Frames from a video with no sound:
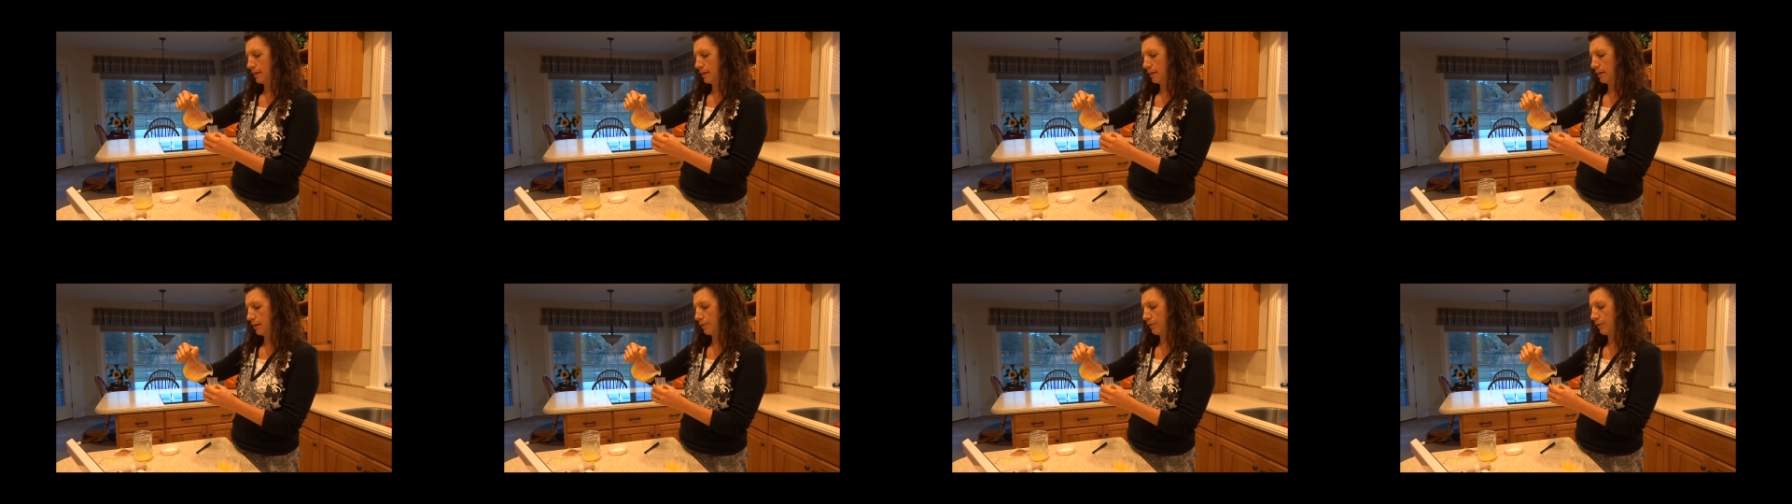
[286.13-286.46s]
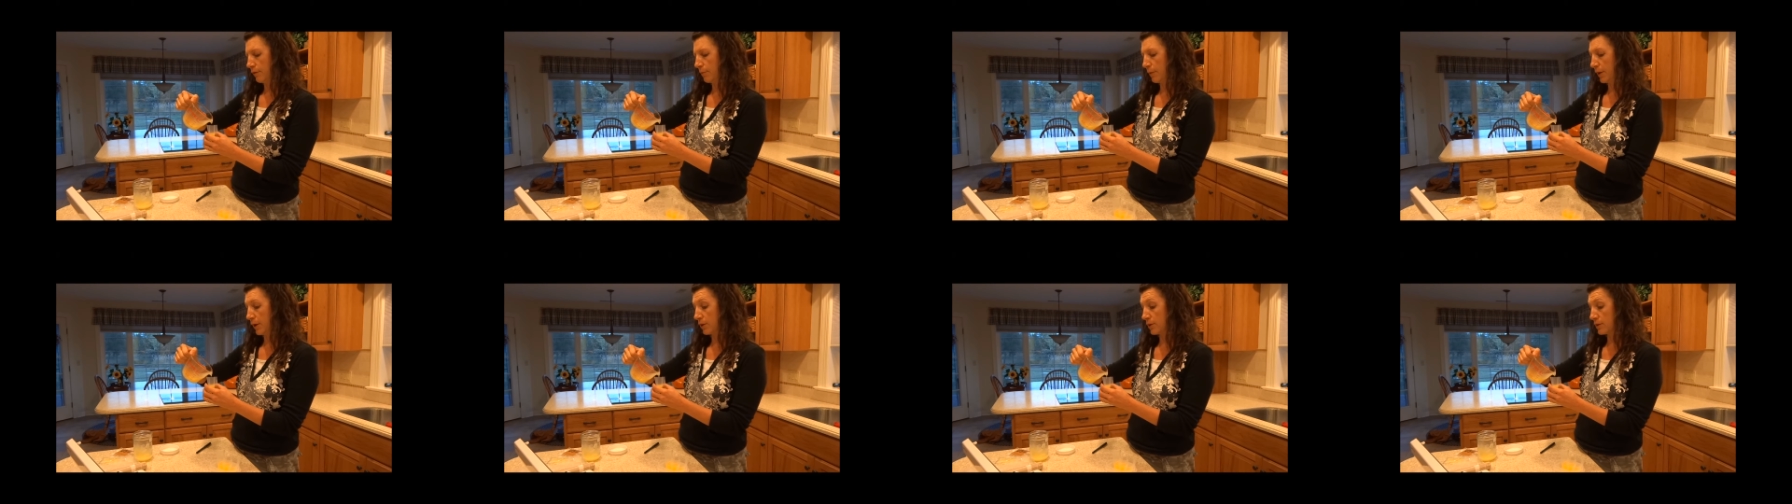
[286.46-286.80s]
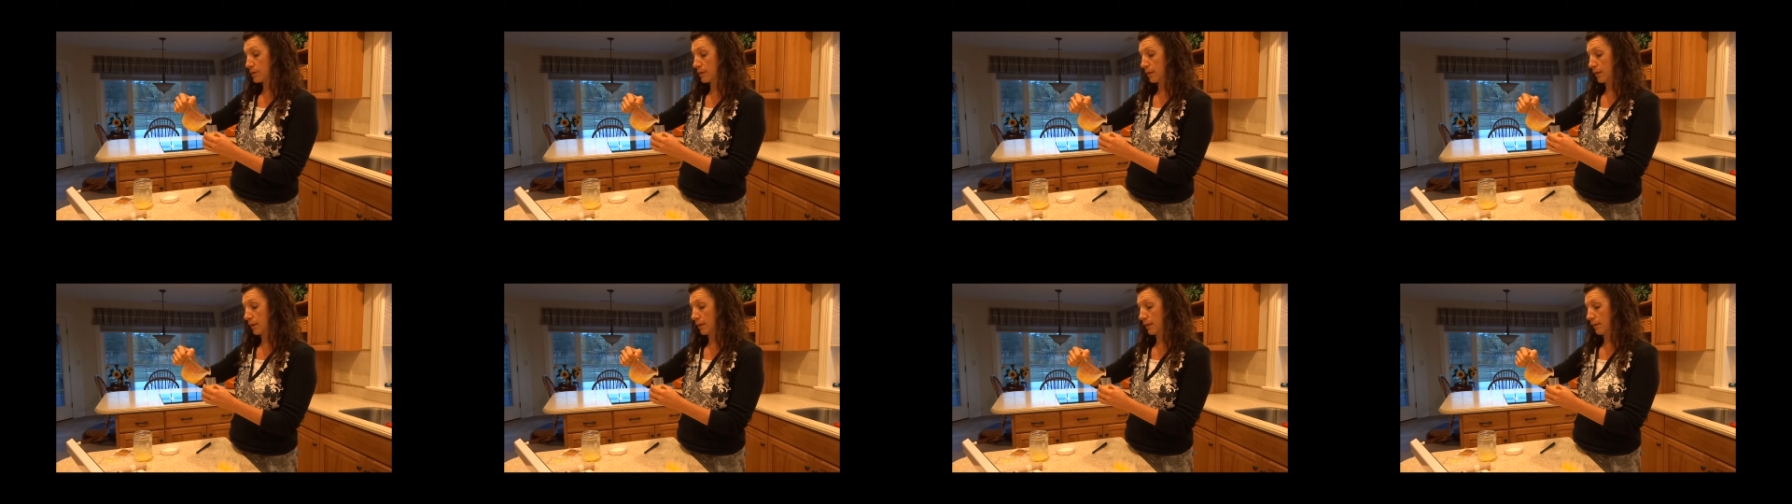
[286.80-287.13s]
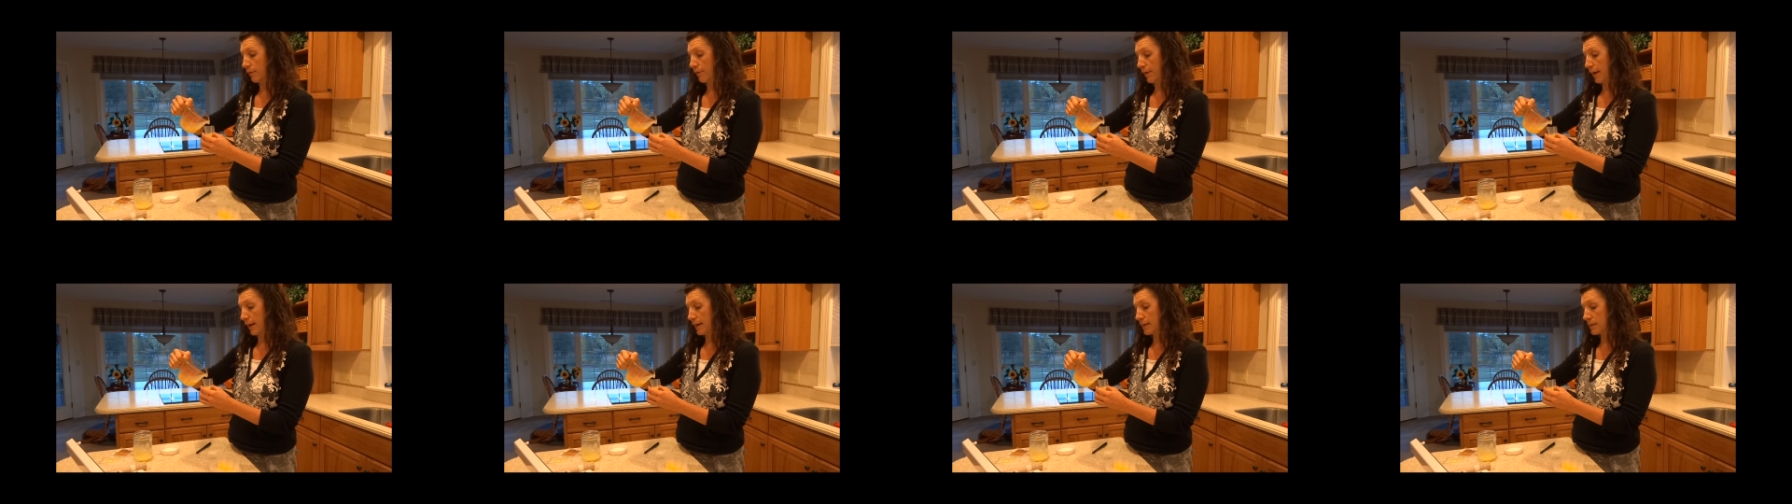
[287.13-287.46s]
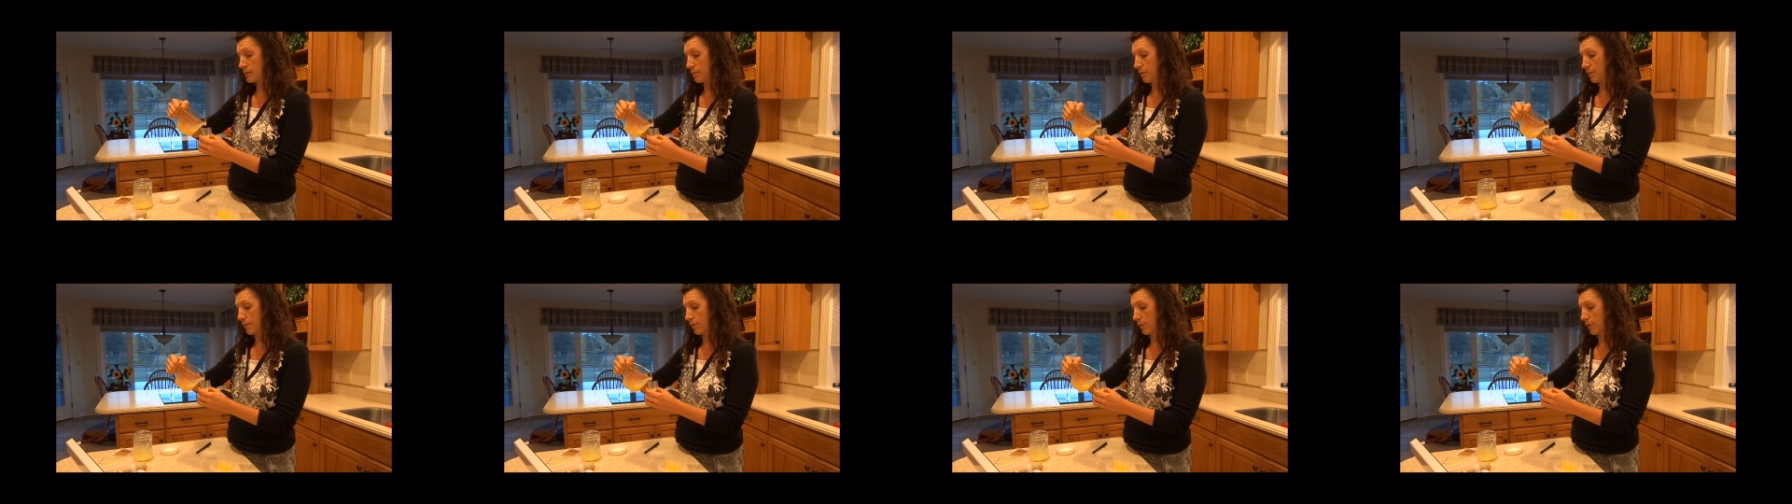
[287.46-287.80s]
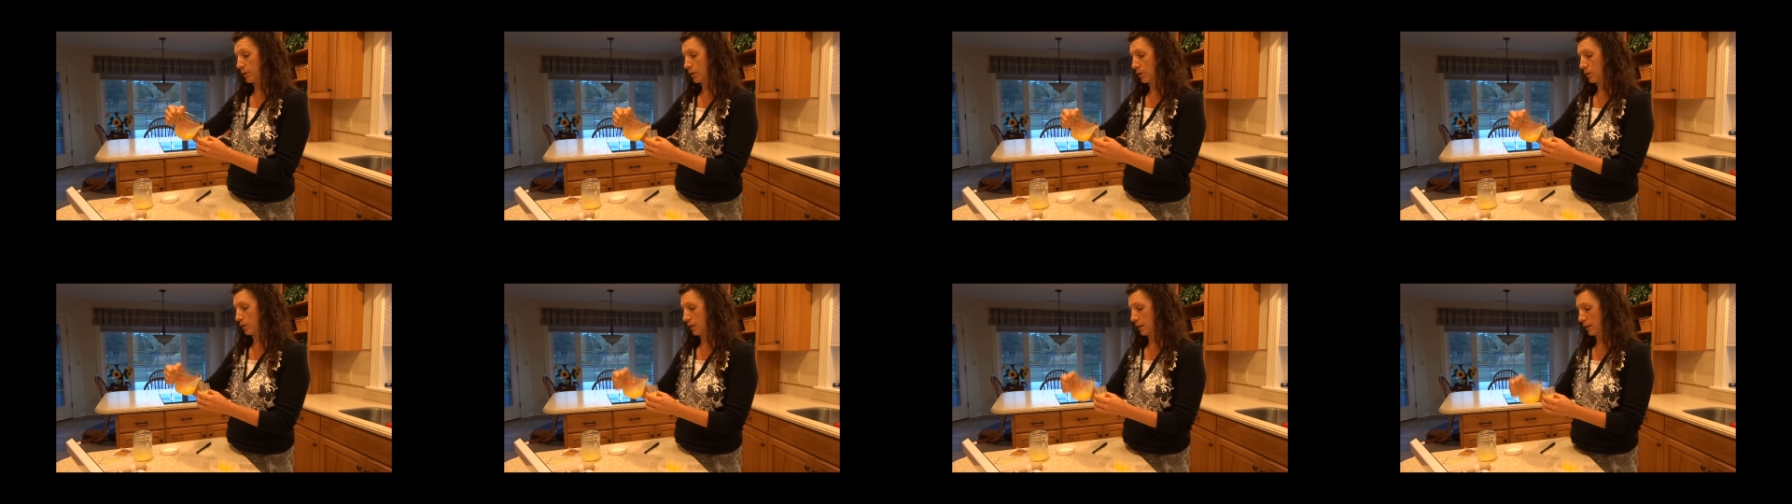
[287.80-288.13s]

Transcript: If your butter solidifies before you